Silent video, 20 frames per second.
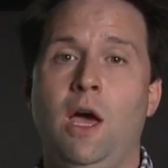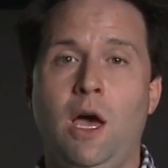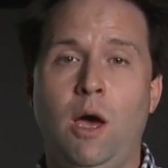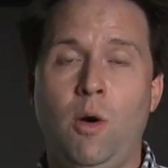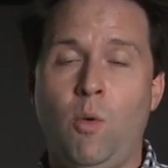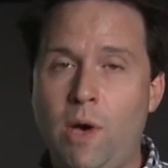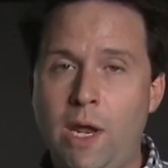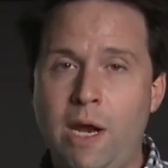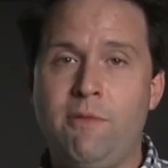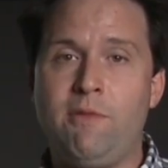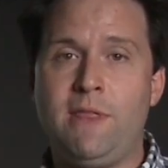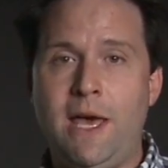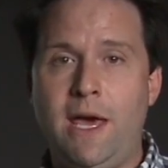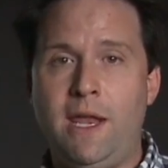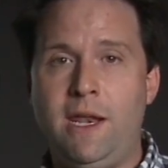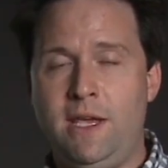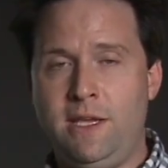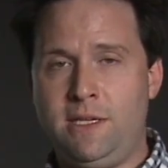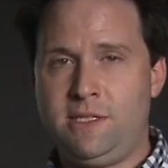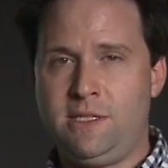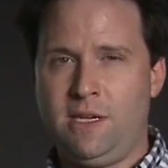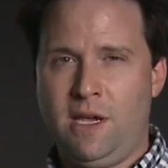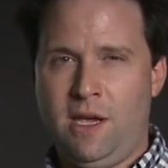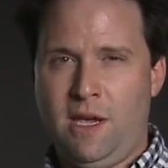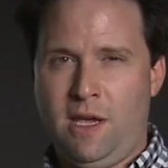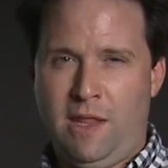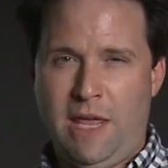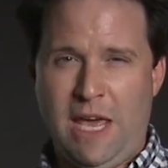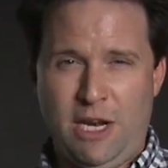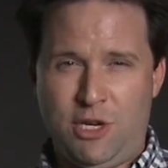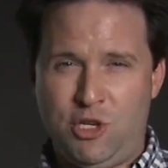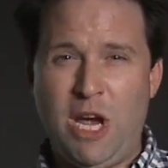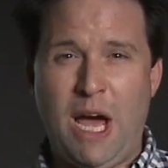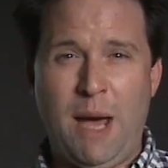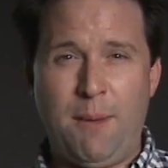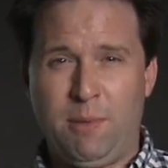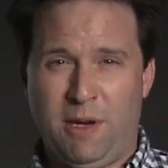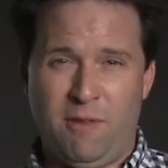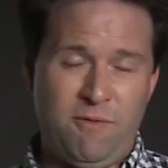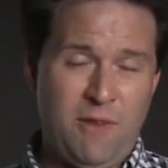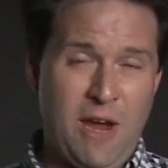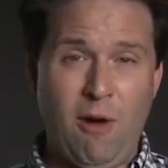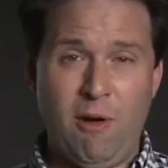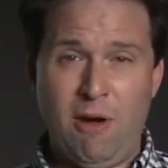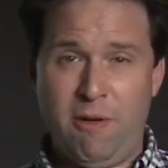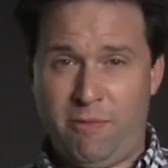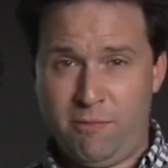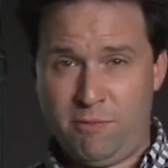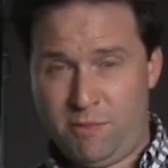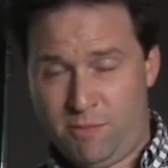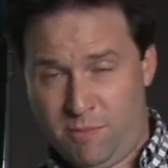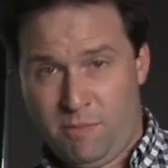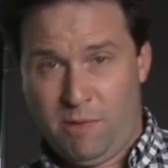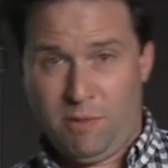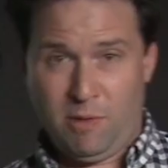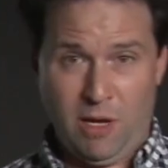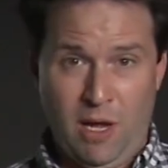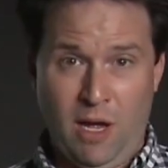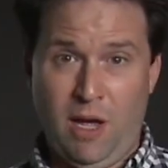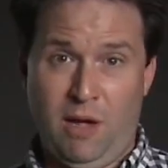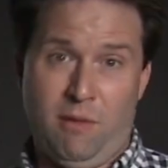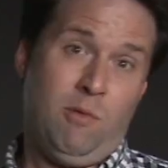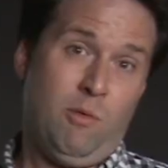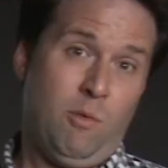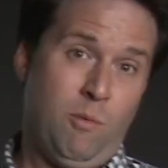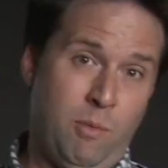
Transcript: Uh, whatever that is, that job can vary from uh,